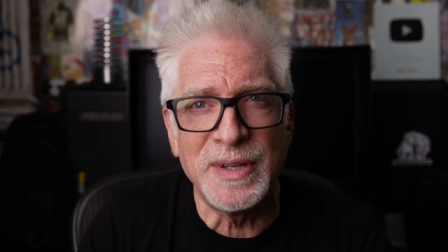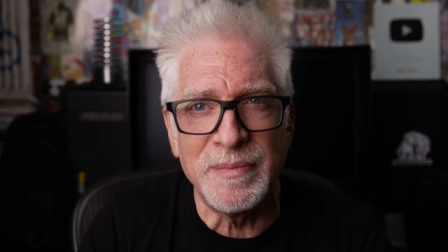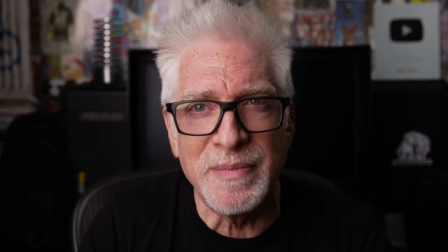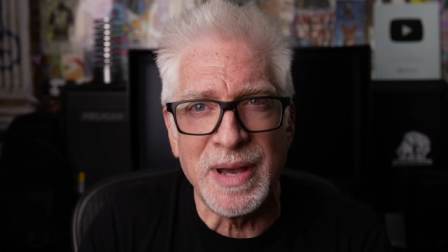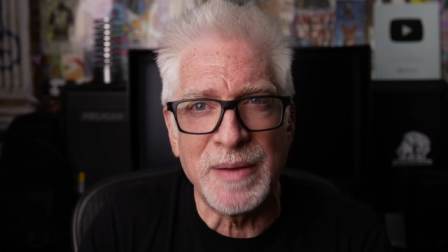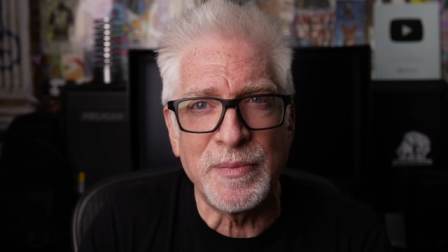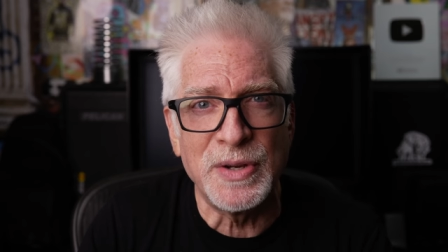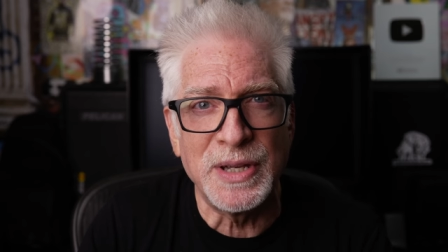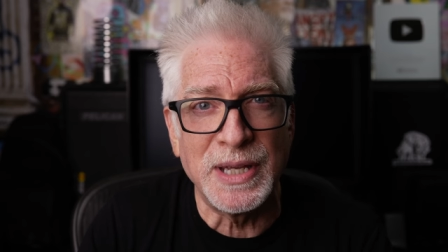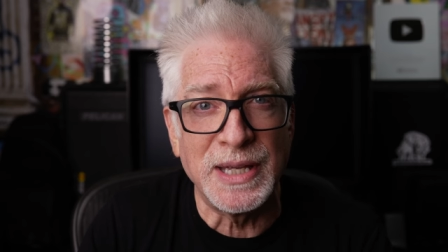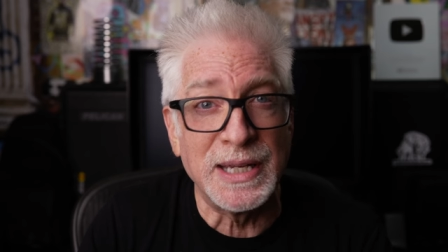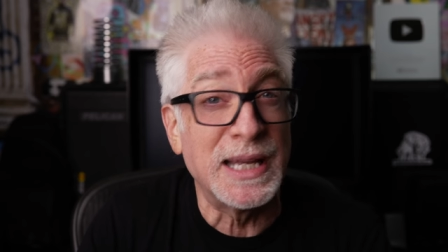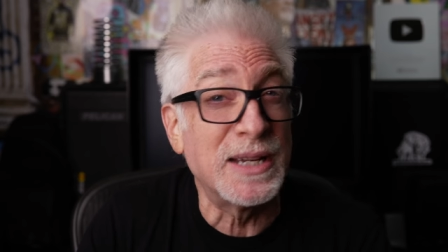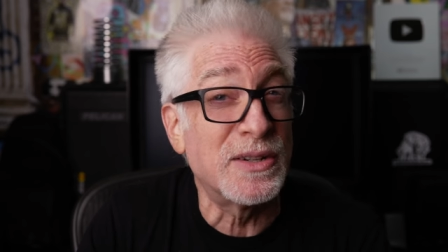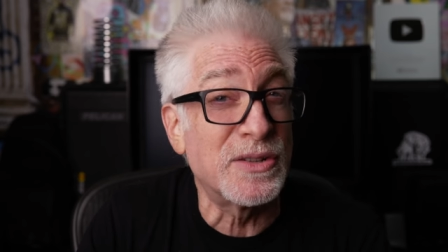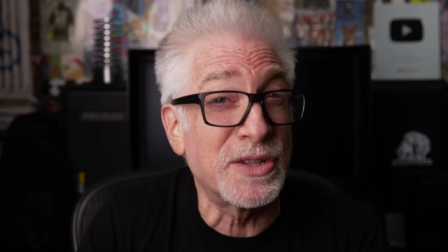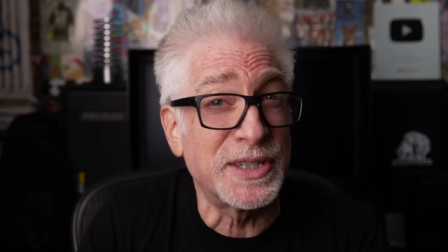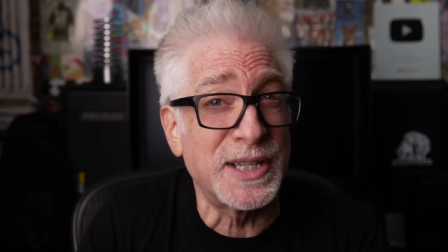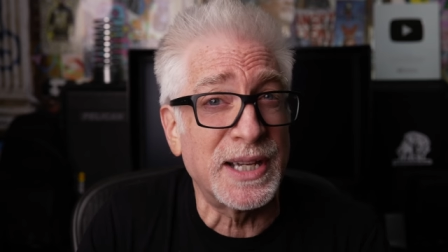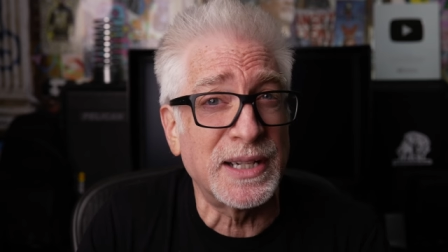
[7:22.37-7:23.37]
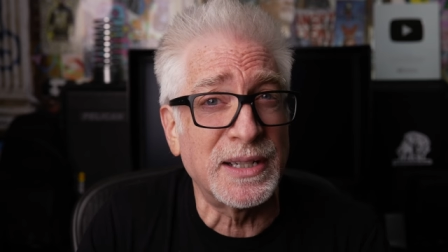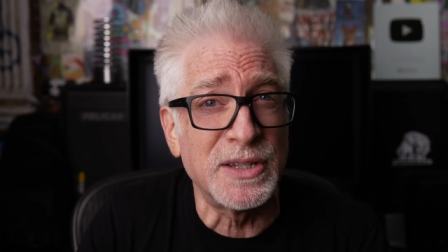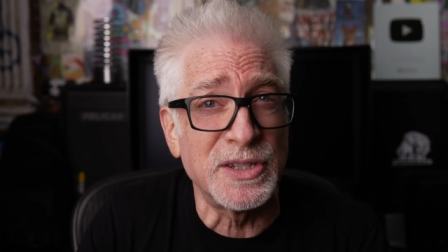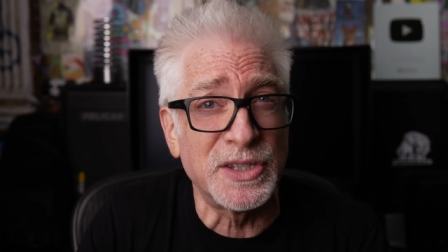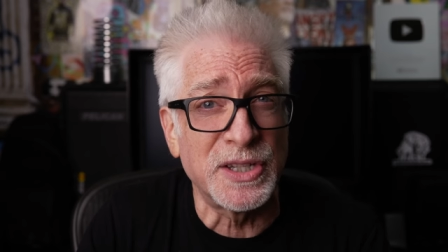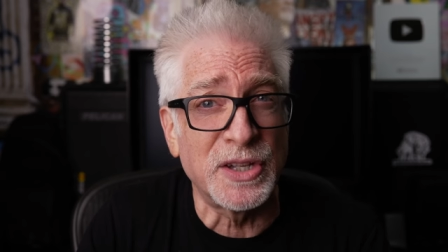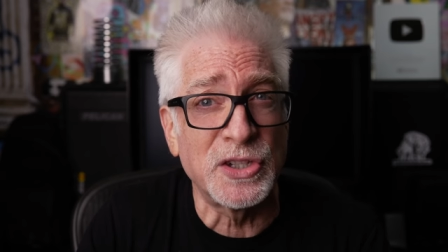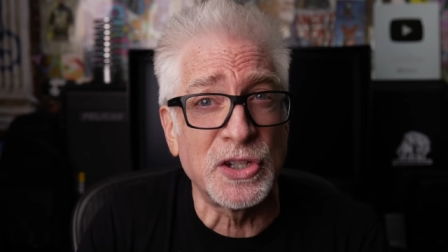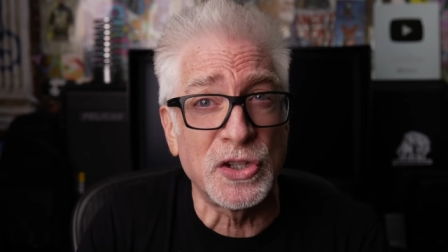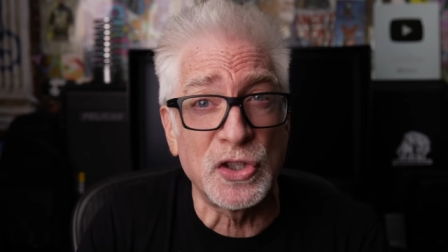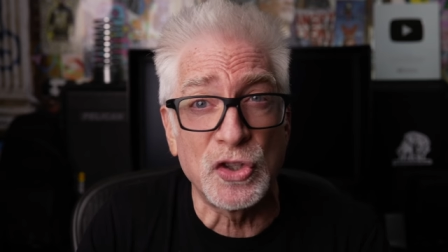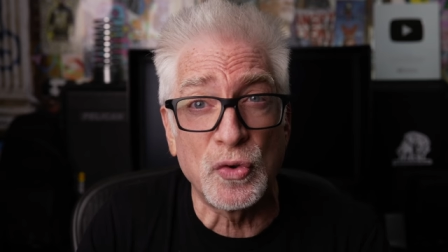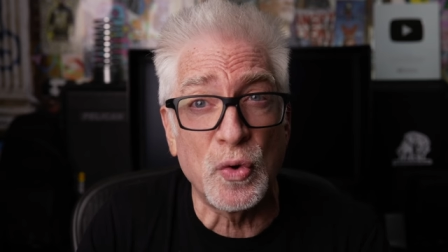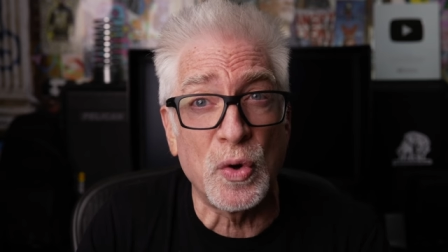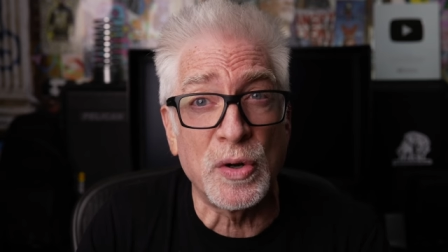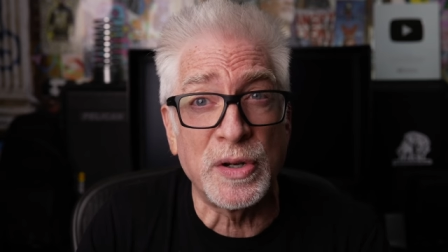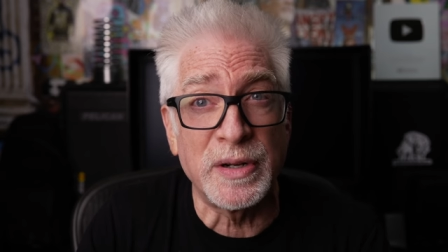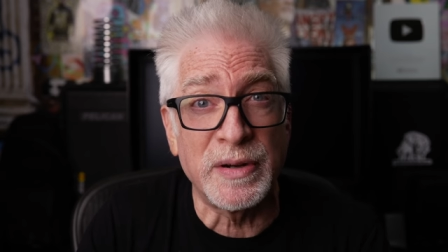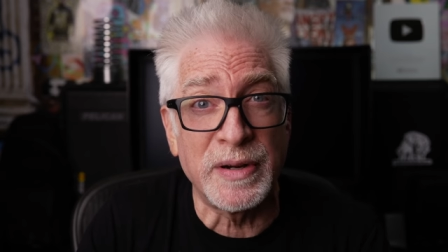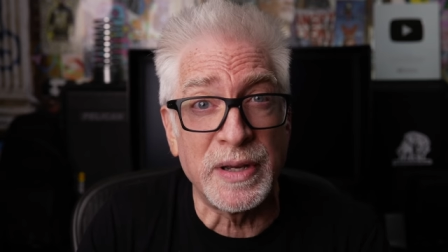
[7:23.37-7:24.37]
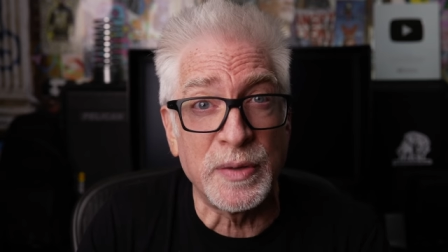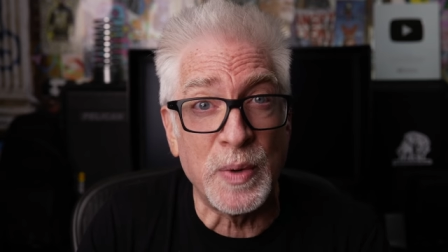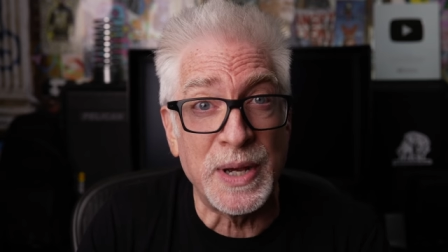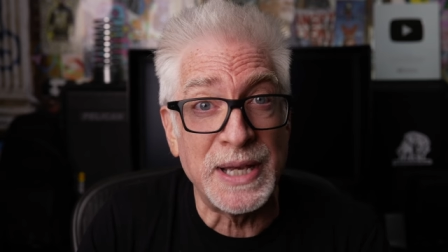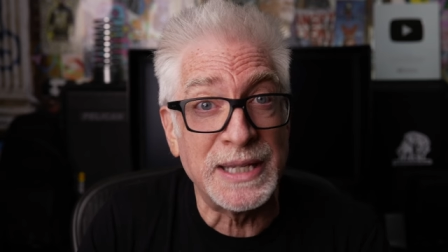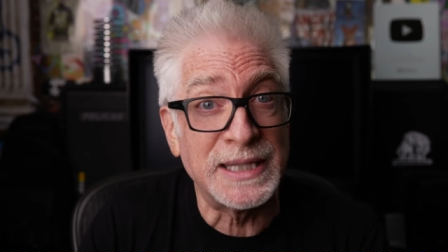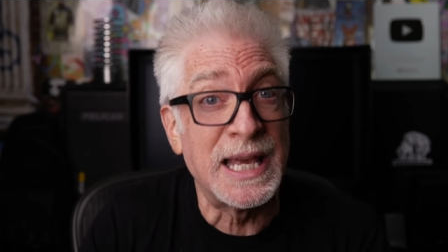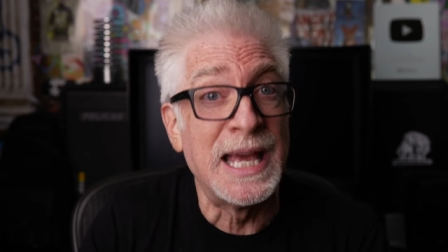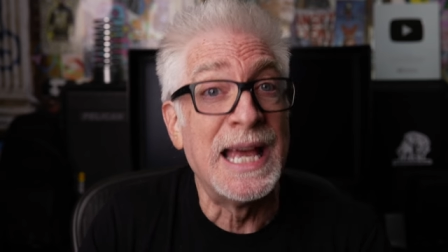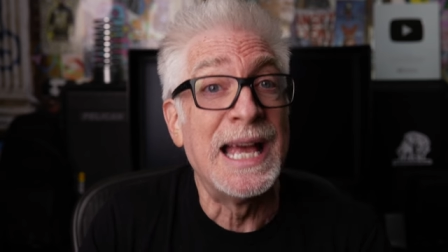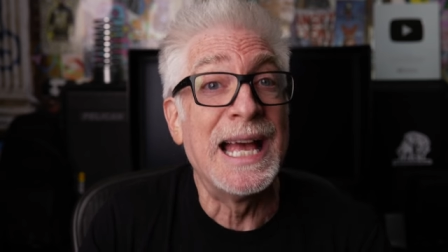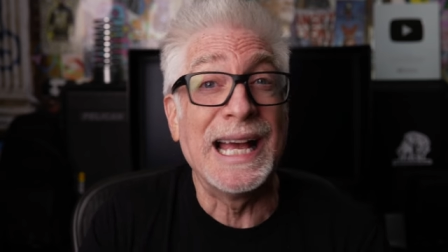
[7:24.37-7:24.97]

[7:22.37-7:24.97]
and memory can intersect in such extraordinary ways,